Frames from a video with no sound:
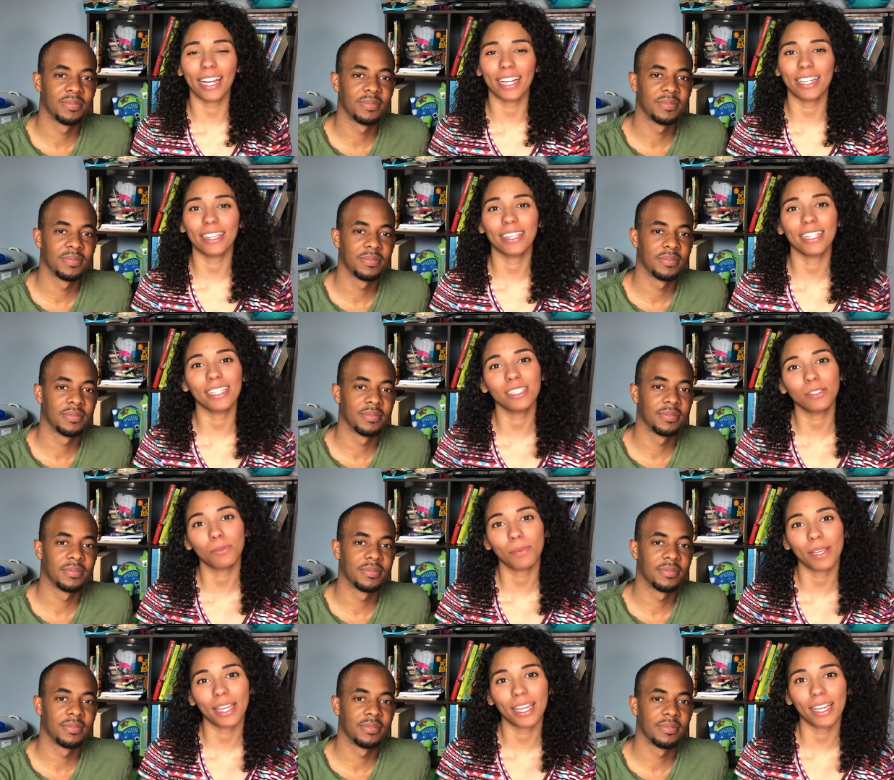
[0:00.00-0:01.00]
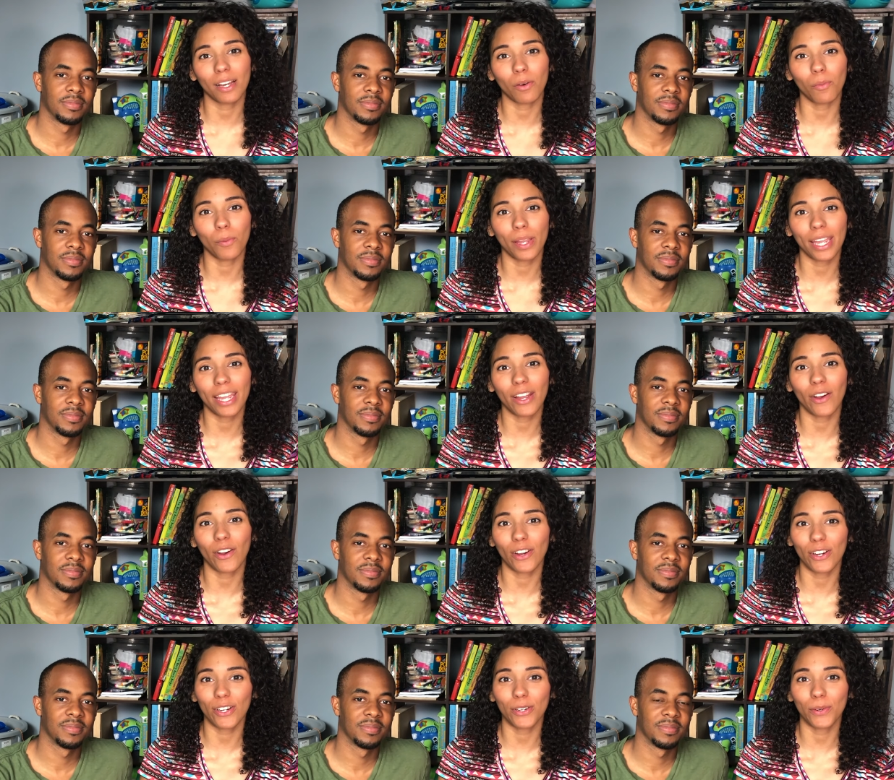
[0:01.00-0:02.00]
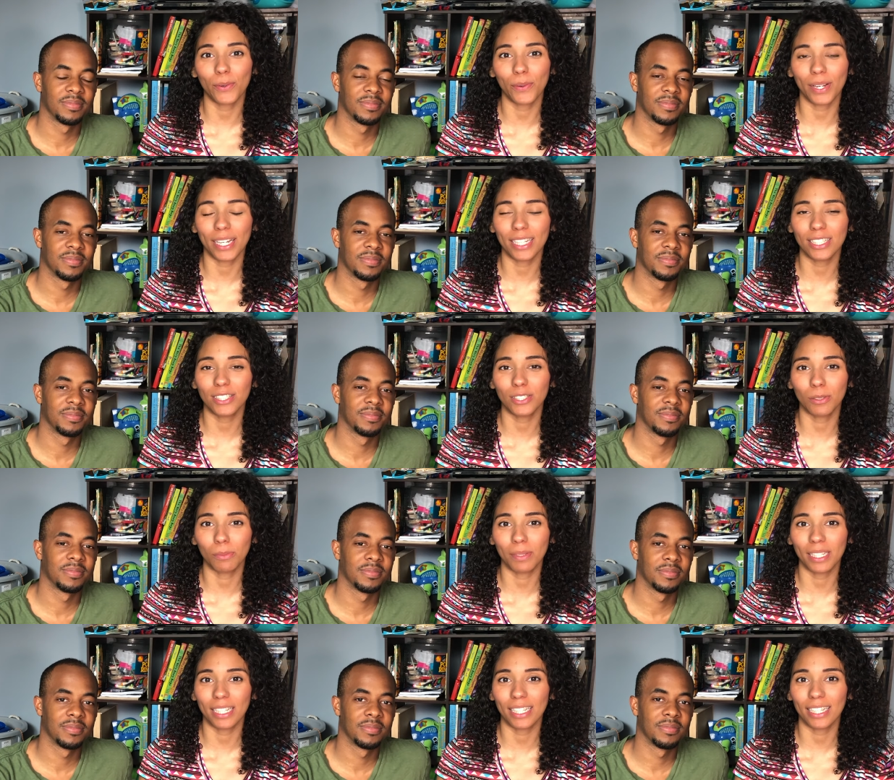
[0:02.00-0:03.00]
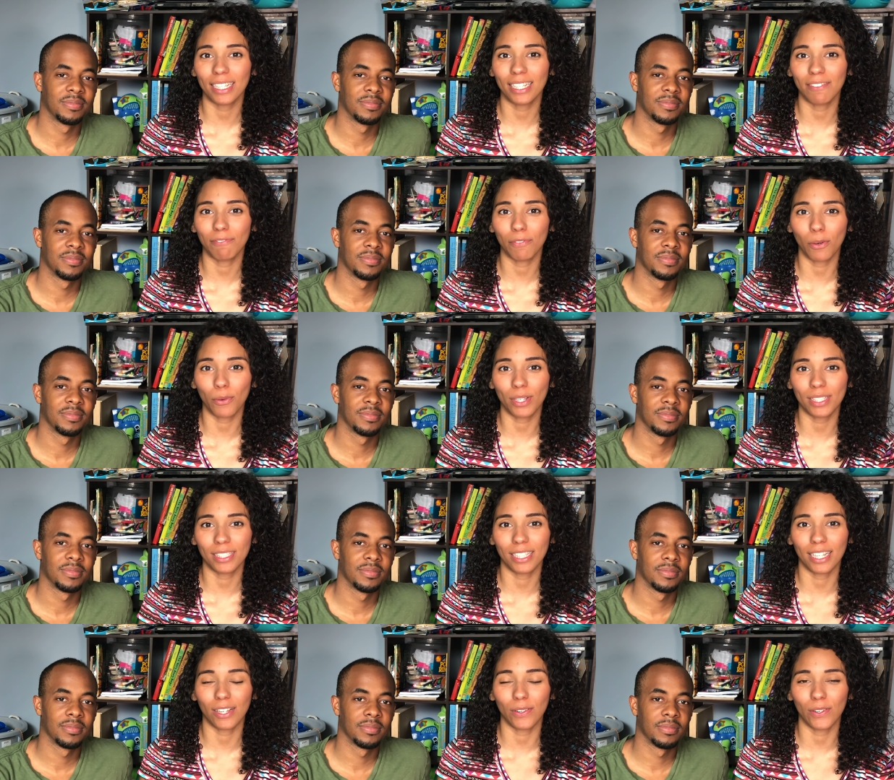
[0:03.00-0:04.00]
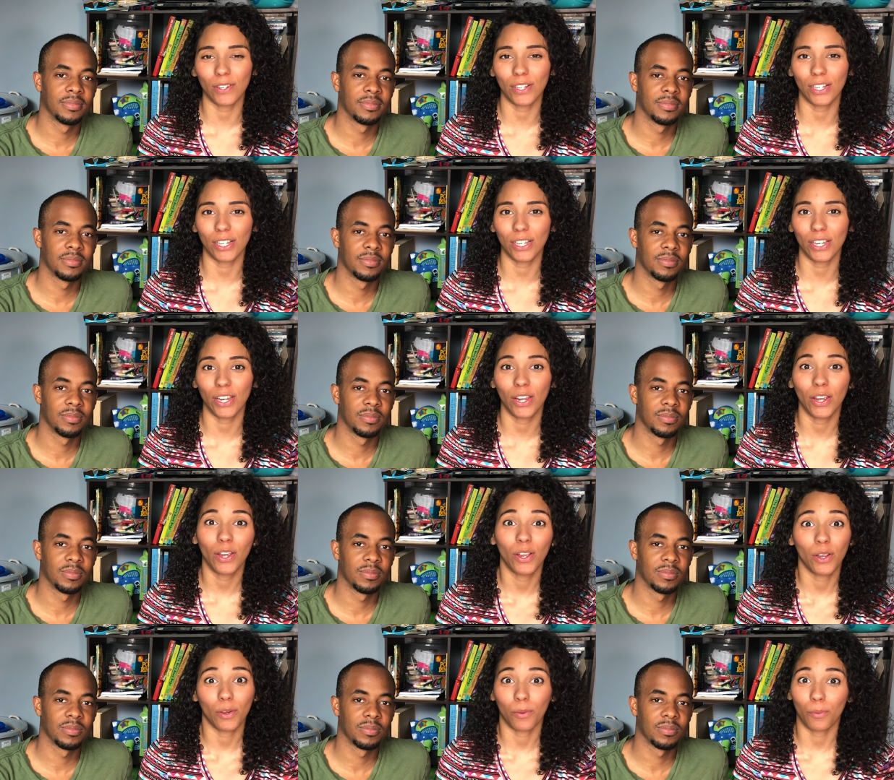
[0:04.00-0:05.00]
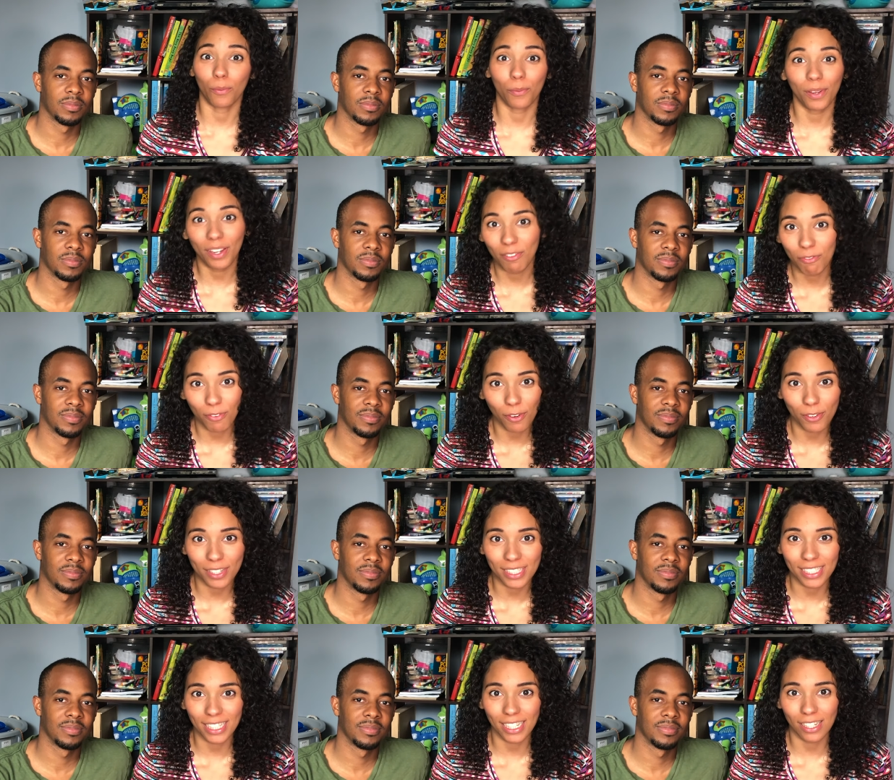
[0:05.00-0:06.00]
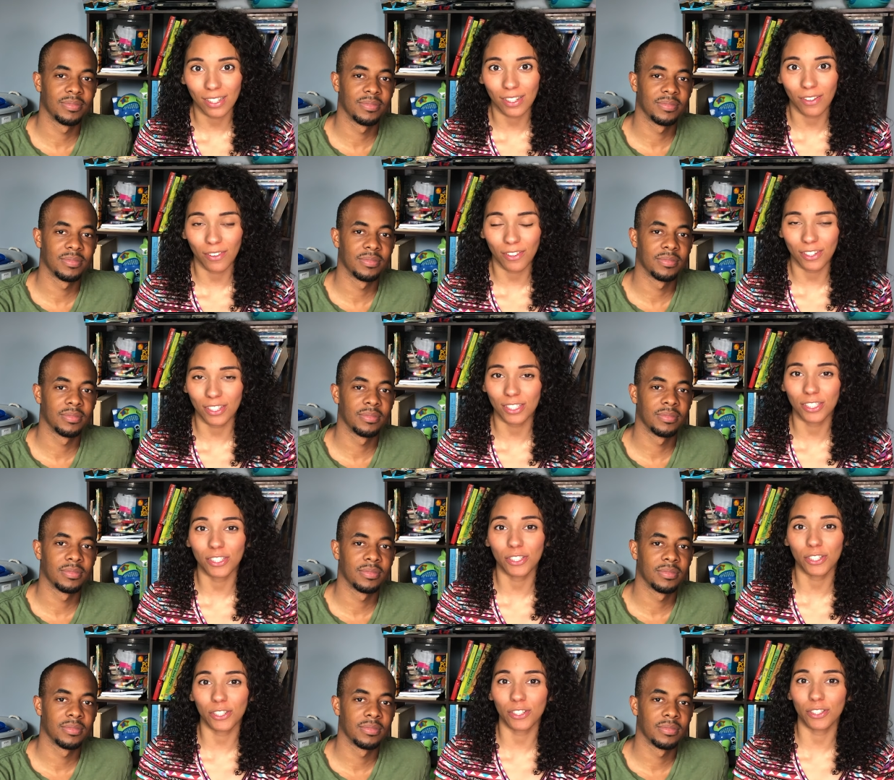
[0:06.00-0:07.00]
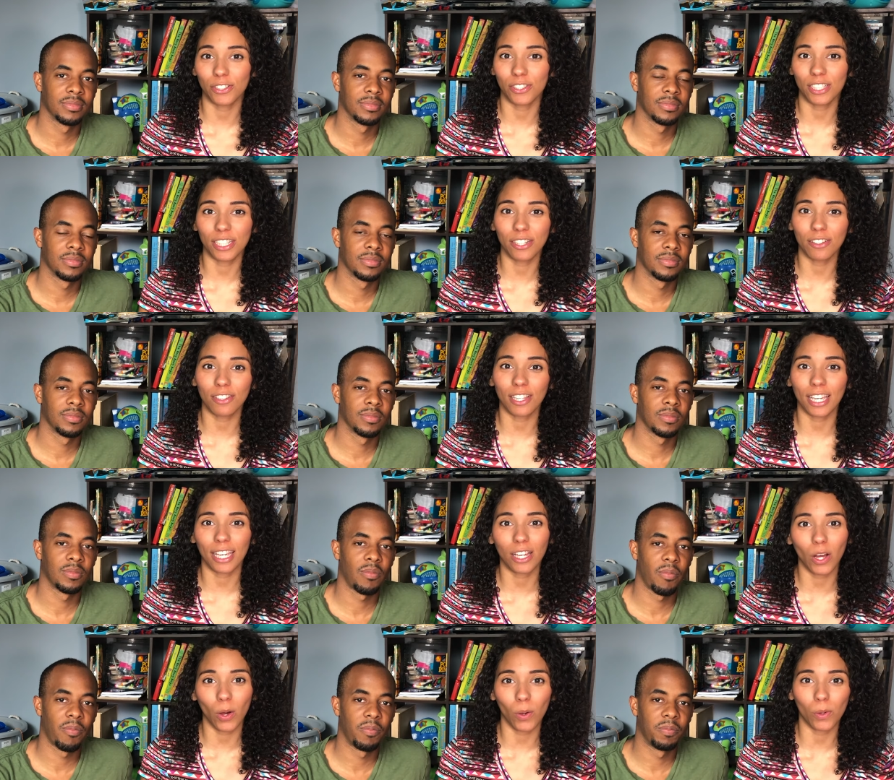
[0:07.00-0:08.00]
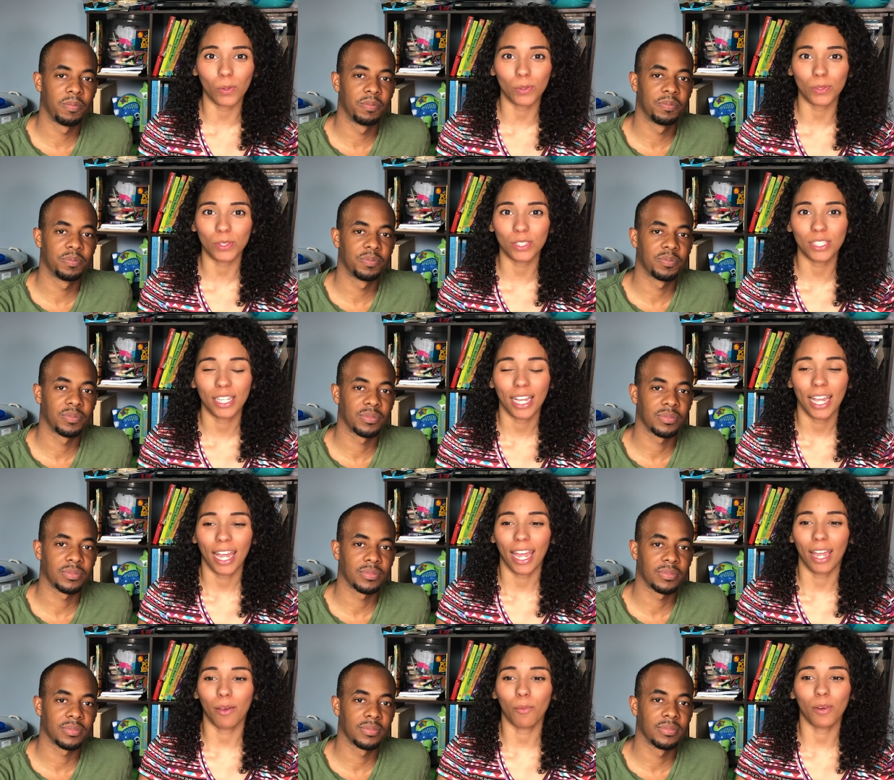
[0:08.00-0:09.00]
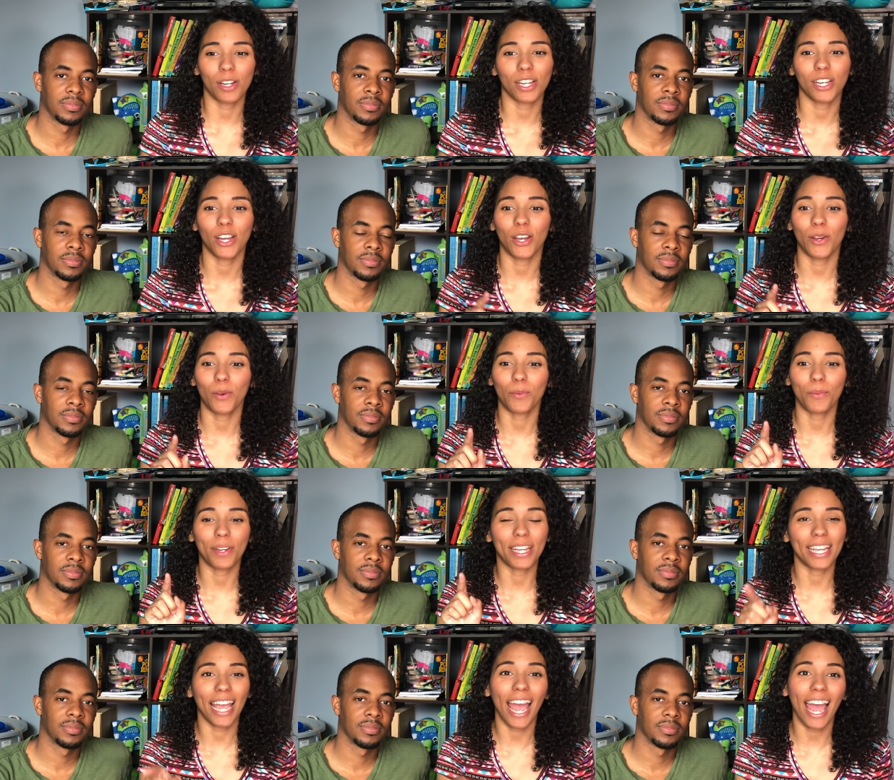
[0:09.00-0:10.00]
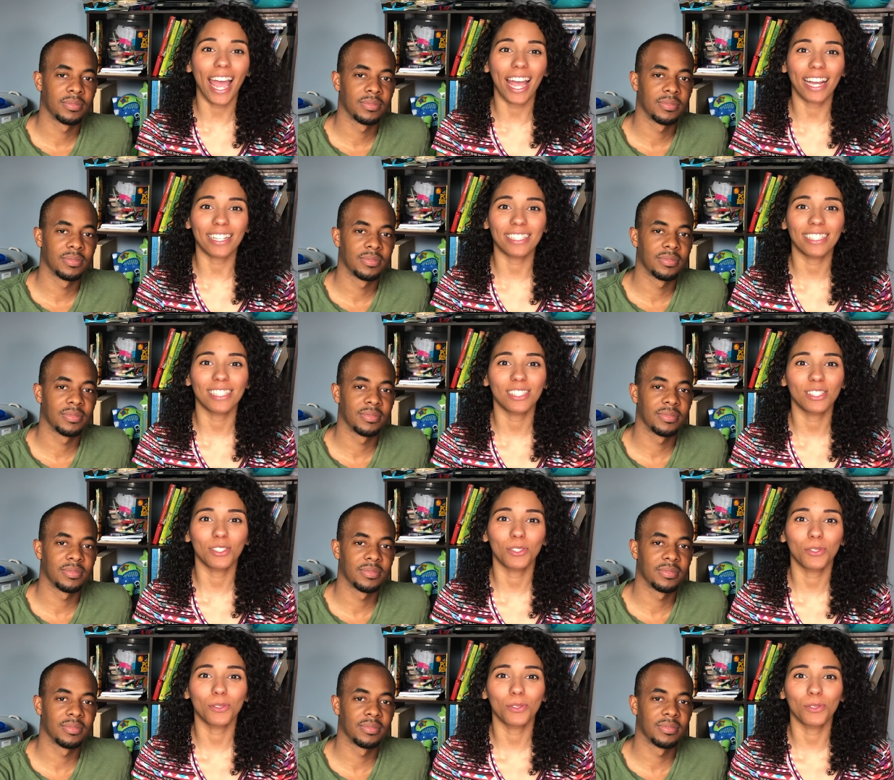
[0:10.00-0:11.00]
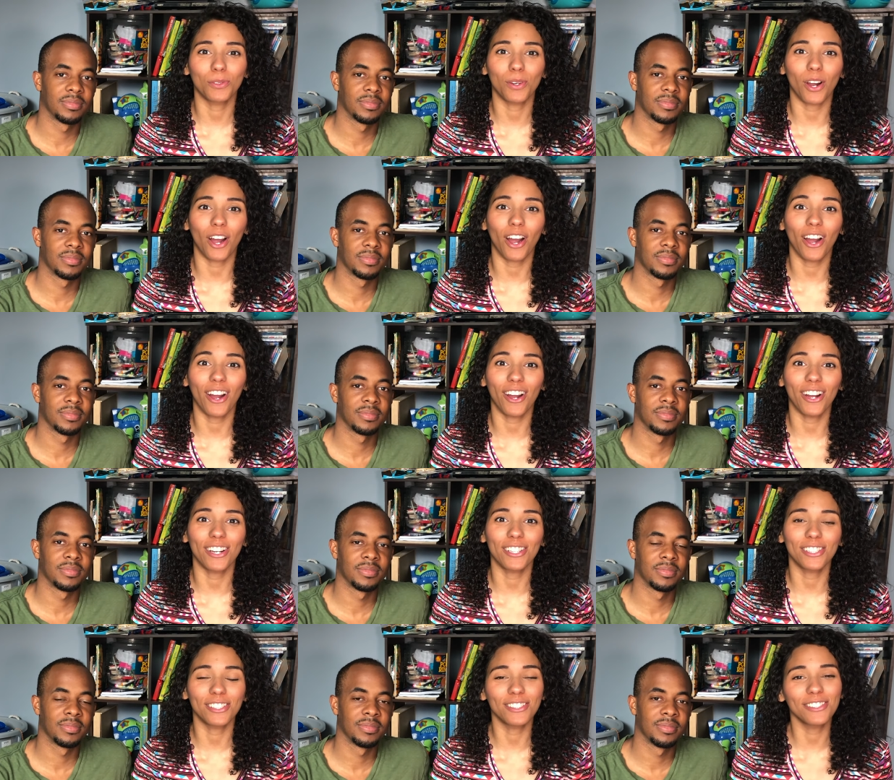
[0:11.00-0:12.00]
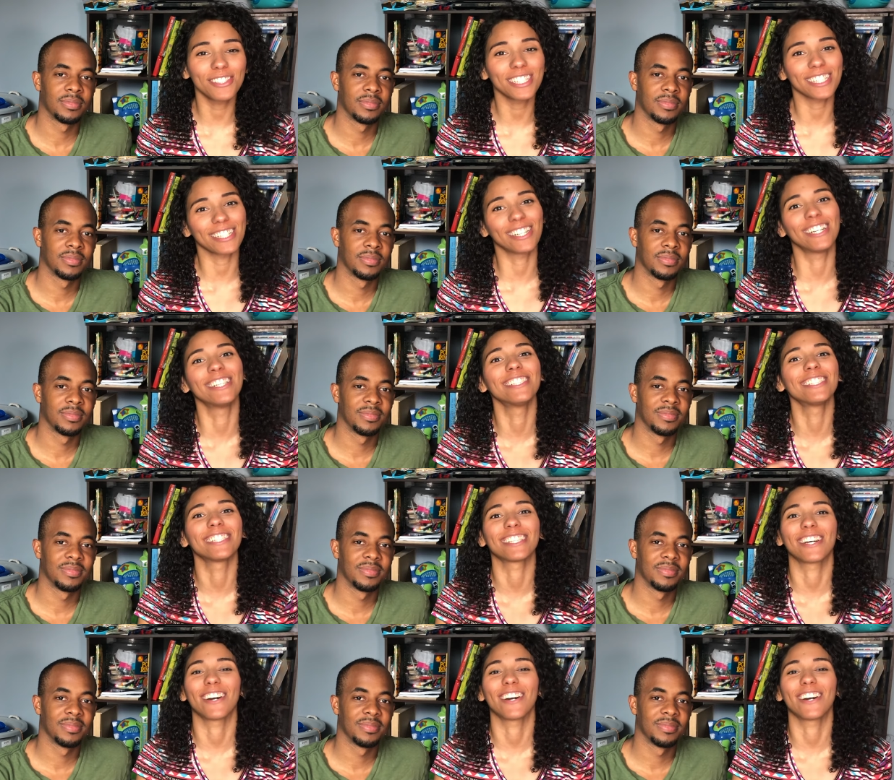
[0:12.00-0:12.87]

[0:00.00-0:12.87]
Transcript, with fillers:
Speaker 1: And this week, we are going to be focusing on, refocusing on your yearly goals. And we're gonna react to our New Year's